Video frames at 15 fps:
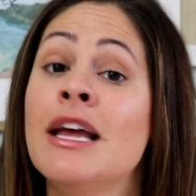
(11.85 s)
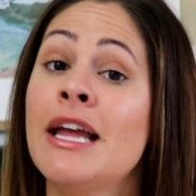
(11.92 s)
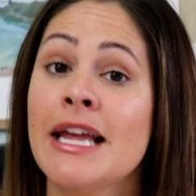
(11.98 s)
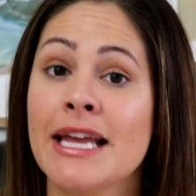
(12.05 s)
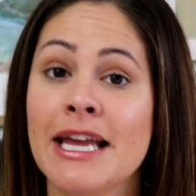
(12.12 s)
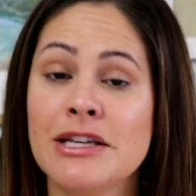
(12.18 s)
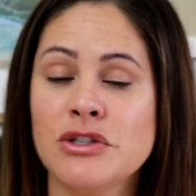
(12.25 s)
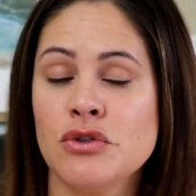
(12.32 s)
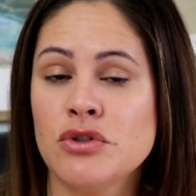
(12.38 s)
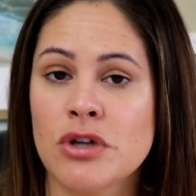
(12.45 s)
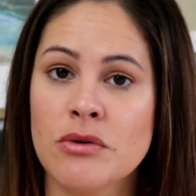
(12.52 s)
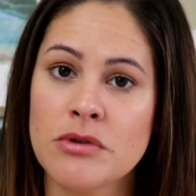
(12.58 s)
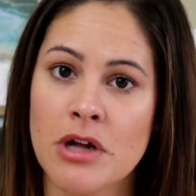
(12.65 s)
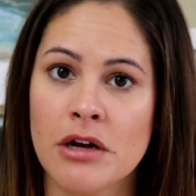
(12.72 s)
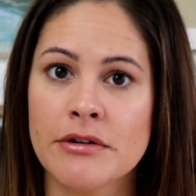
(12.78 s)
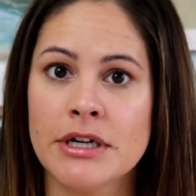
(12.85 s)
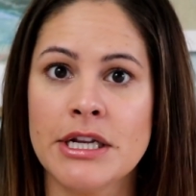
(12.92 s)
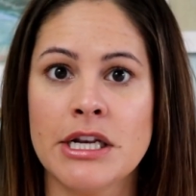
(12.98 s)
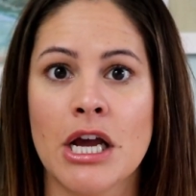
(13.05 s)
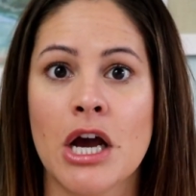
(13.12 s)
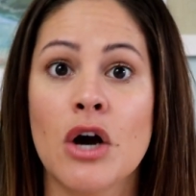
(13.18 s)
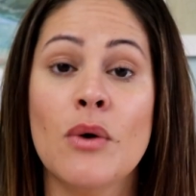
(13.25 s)
In case you don't already
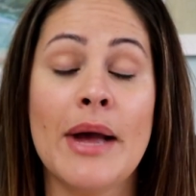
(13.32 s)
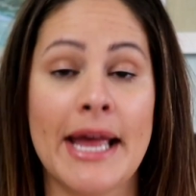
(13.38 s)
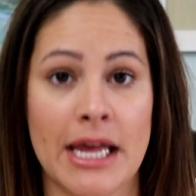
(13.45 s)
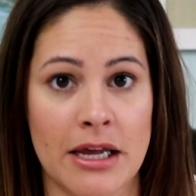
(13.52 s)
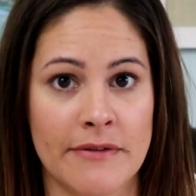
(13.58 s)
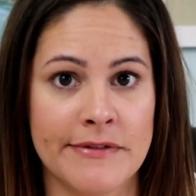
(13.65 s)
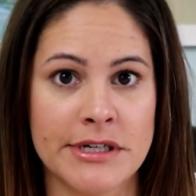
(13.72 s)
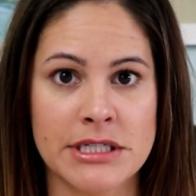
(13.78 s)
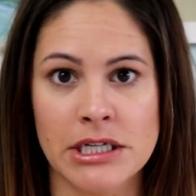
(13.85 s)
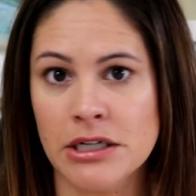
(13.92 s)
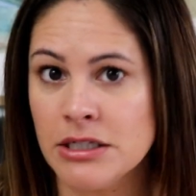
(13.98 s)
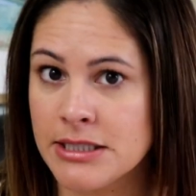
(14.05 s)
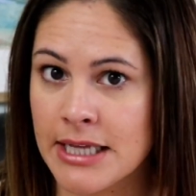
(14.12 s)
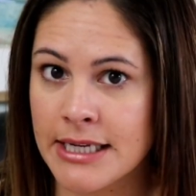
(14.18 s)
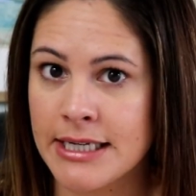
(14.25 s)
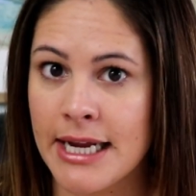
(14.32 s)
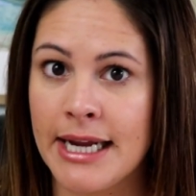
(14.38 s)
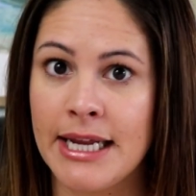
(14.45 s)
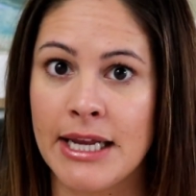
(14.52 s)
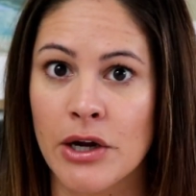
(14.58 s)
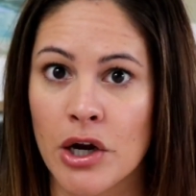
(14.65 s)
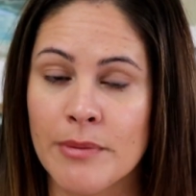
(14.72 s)
know, every single Sunday
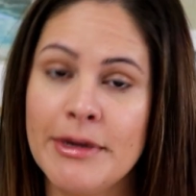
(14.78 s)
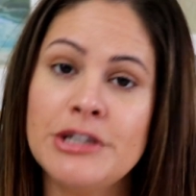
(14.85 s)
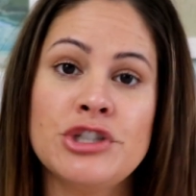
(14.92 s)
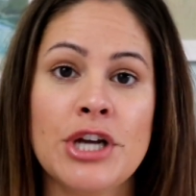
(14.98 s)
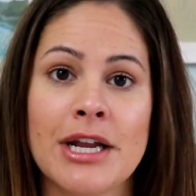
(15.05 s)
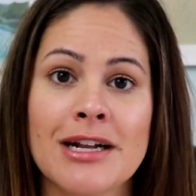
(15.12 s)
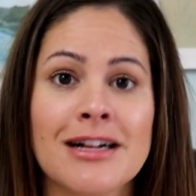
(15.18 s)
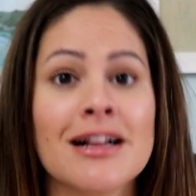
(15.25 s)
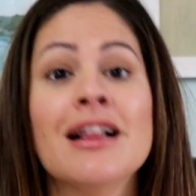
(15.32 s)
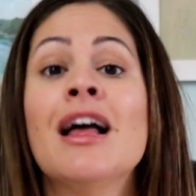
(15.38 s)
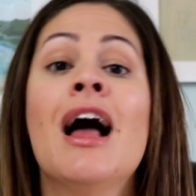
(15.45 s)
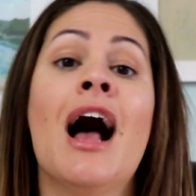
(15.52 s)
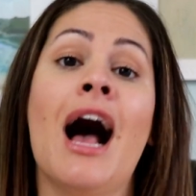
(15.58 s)
here on my channel,